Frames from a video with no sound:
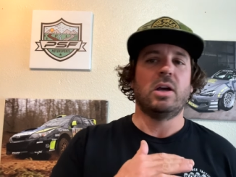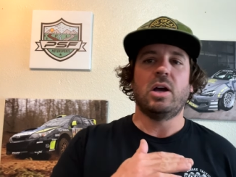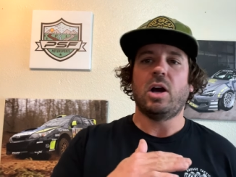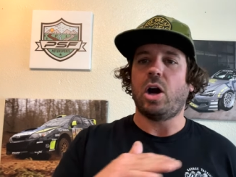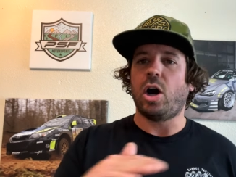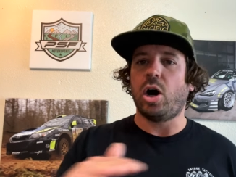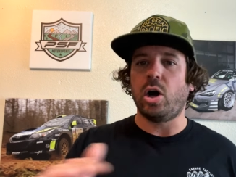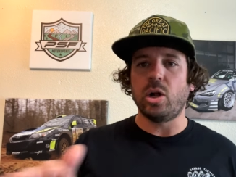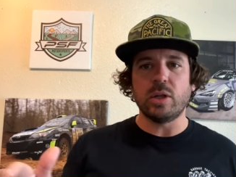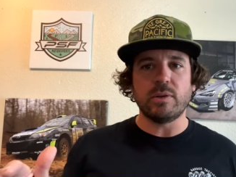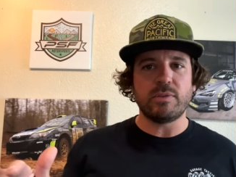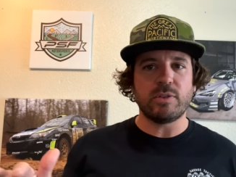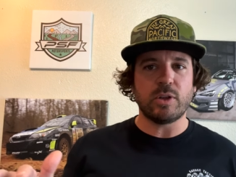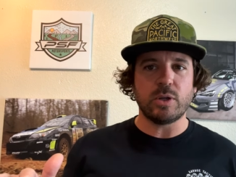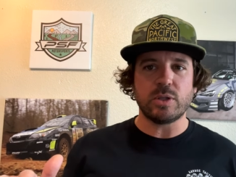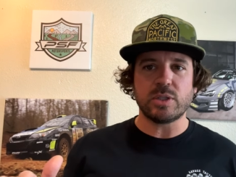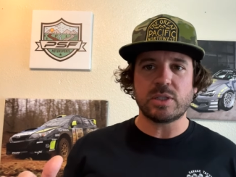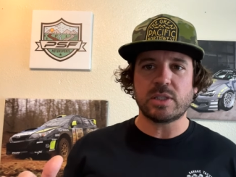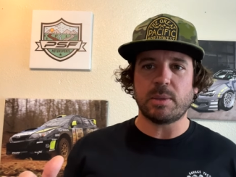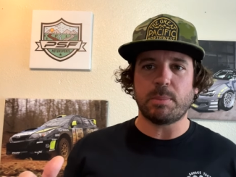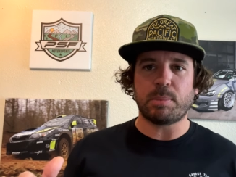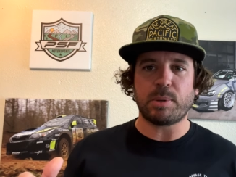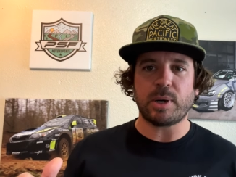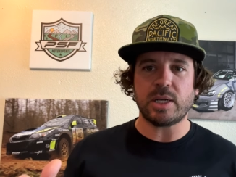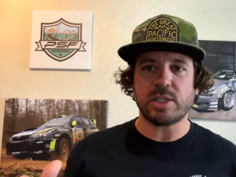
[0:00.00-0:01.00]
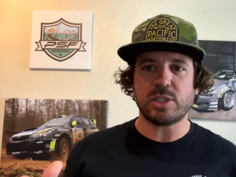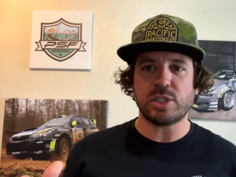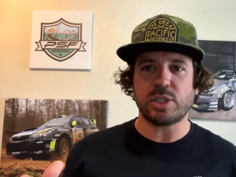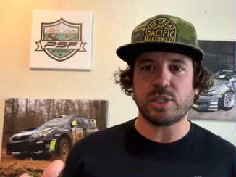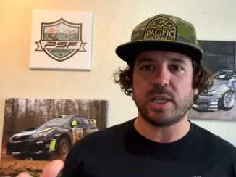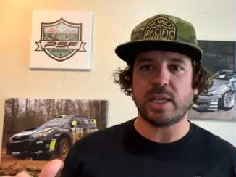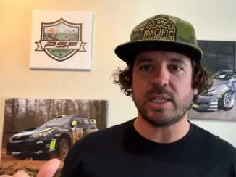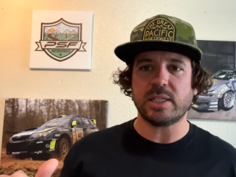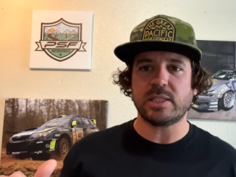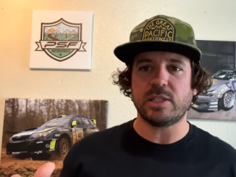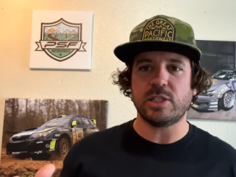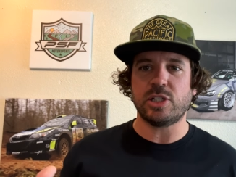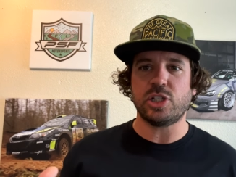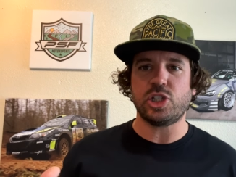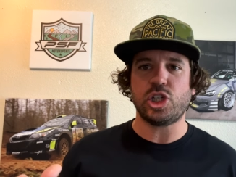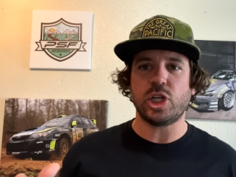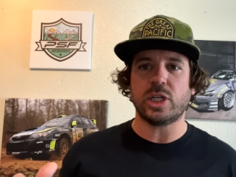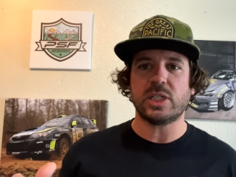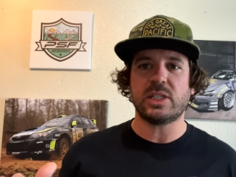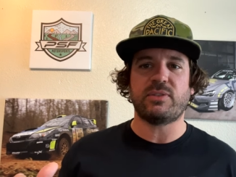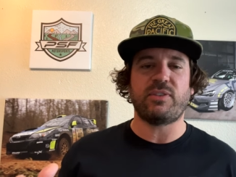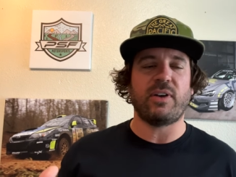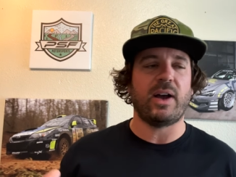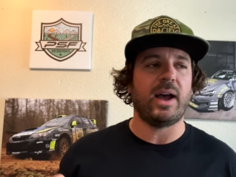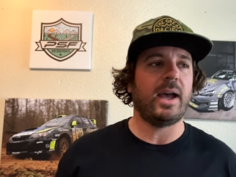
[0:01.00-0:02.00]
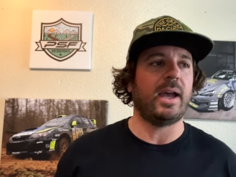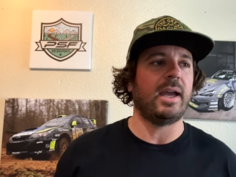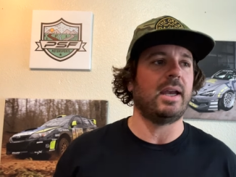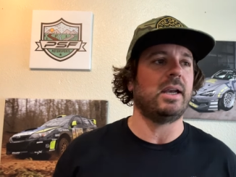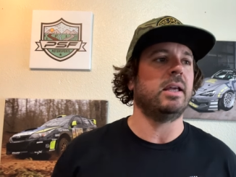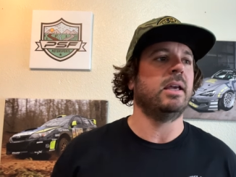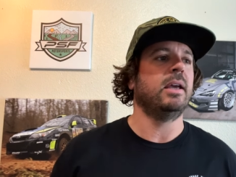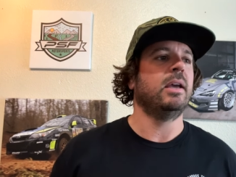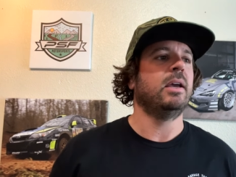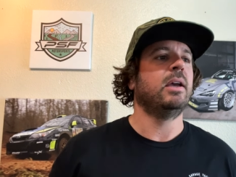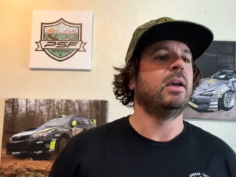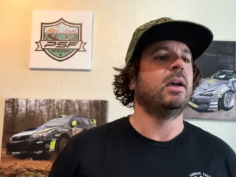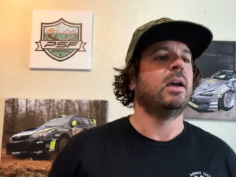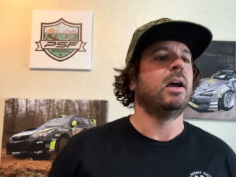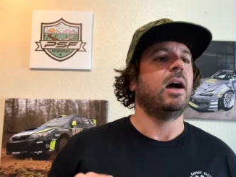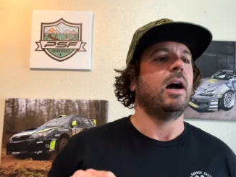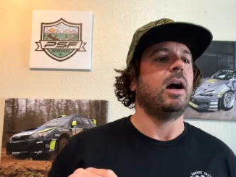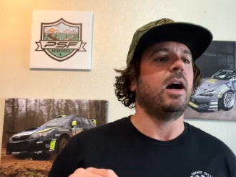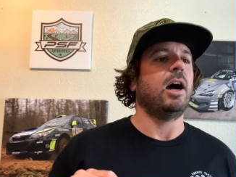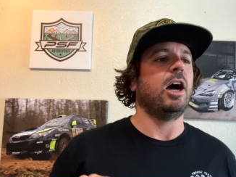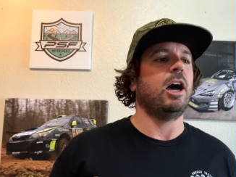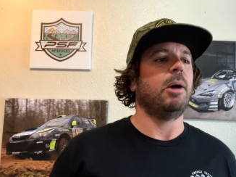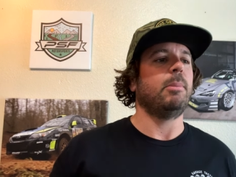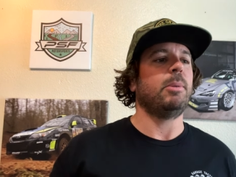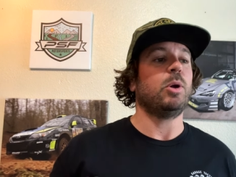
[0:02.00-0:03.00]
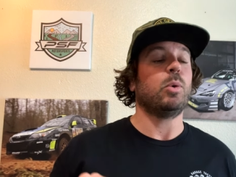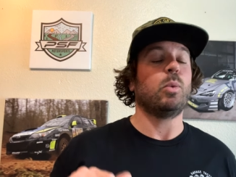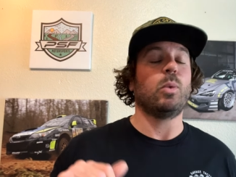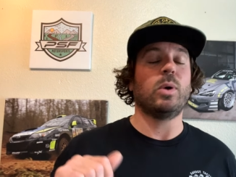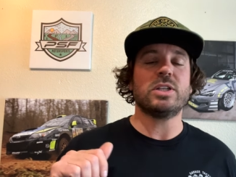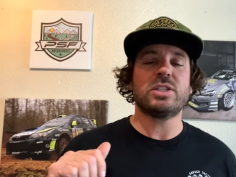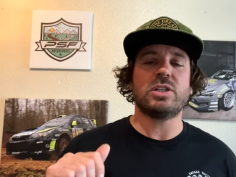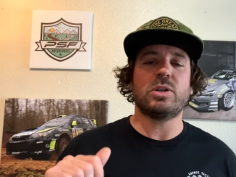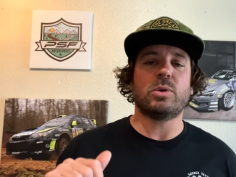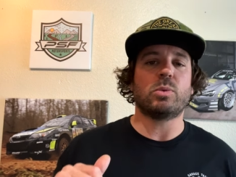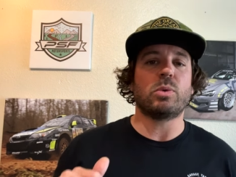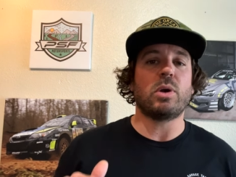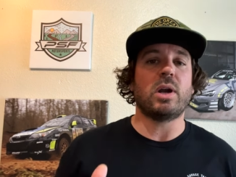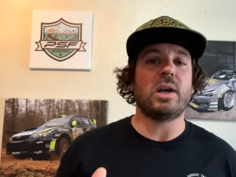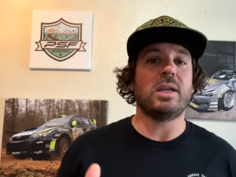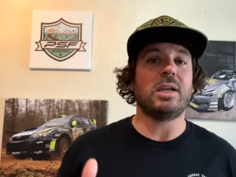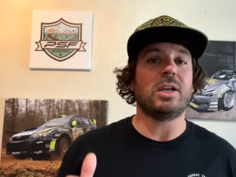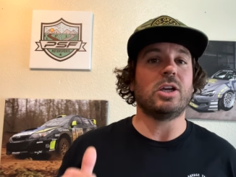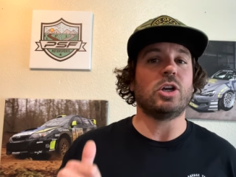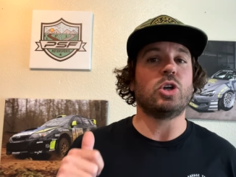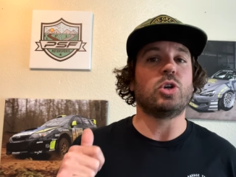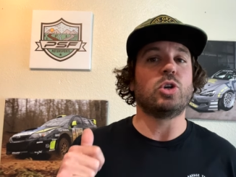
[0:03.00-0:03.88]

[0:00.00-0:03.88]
All of those compression tested just fine. Um, it wasn't running